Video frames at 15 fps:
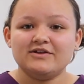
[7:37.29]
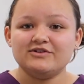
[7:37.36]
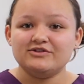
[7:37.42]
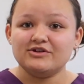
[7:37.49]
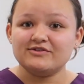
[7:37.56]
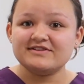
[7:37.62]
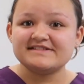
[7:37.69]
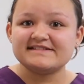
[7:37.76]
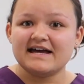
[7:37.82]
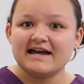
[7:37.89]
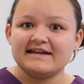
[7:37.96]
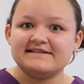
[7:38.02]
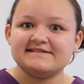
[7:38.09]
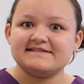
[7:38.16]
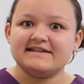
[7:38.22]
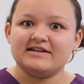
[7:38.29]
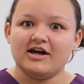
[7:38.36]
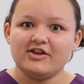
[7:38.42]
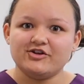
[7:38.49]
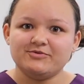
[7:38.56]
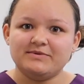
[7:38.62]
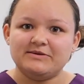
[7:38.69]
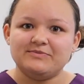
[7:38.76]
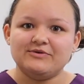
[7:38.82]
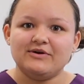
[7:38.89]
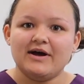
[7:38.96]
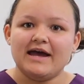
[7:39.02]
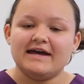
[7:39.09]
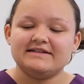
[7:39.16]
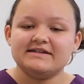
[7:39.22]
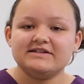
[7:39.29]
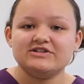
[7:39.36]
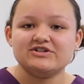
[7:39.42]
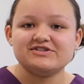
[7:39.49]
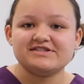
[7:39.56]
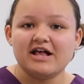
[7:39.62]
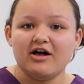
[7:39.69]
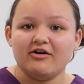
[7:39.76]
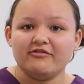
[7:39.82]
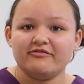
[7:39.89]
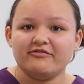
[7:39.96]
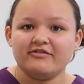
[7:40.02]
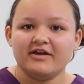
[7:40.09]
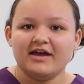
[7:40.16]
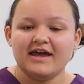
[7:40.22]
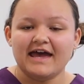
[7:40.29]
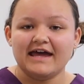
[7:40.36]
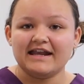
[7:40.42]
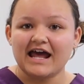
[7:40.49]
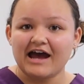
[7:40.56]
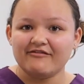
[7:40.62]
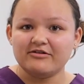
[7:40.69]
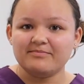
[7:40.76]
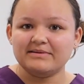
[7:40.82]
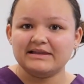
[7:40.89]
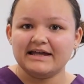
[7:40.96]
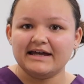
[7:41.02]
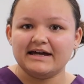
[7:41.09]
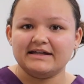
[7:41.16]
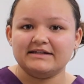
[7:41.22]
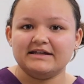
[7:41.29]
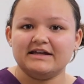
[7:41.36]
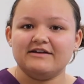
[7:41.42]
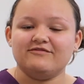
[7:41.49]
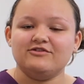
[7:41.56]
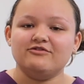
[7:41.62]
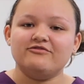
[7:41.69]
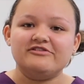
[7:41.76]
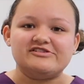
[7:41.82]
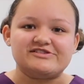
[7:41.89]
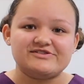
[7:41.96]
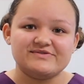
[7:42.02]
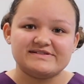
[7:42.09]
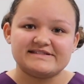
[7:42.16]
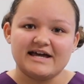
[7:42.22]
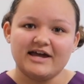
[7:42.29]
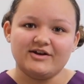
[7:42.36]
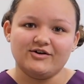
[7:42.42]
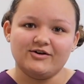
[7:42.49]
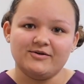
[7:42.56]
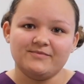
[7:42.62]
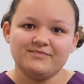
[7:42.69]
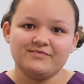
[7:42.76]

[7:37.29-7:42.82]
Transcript: Know the signs in other people and in yourself, and have a plan if you feel suicidal.